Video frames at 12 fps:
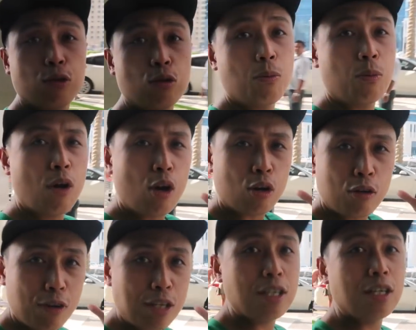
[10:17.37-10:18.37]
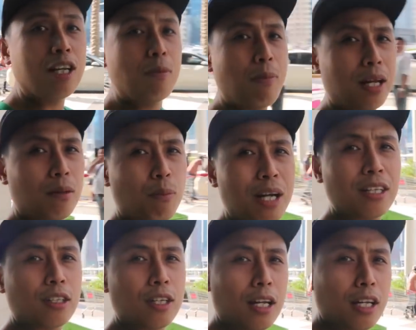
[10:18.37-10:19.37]
to convincingly break, break
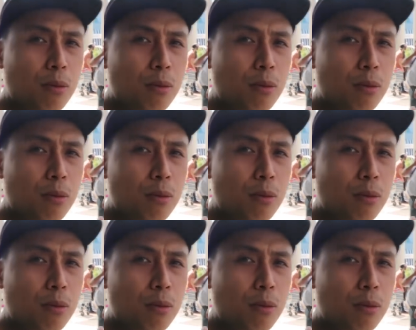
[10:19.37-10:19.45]
the trend.